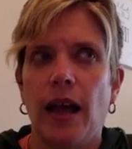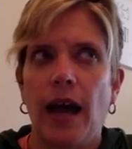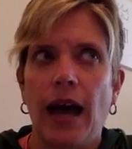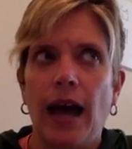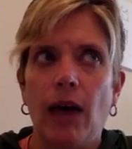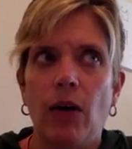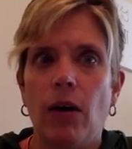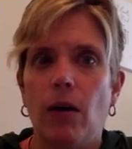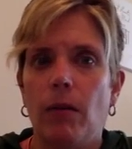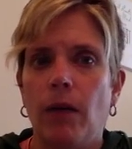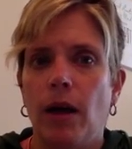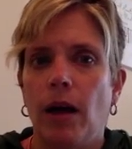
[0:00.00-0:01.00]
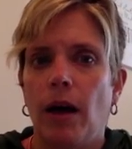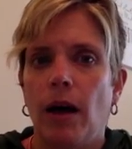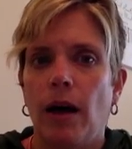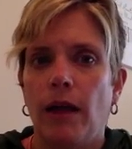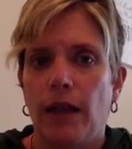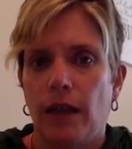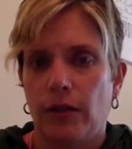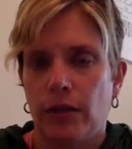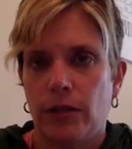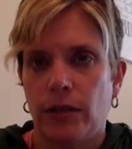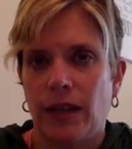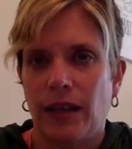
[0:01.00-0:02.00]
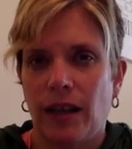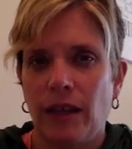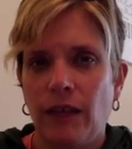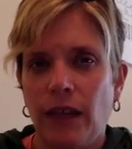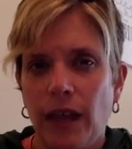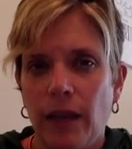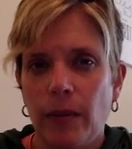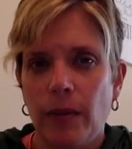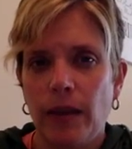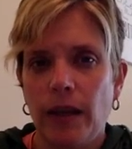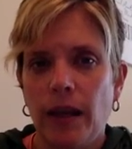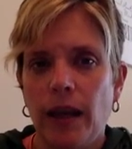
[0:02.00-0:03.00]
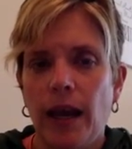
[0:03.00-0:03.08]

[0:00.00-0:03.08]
How come the others in my life can't be?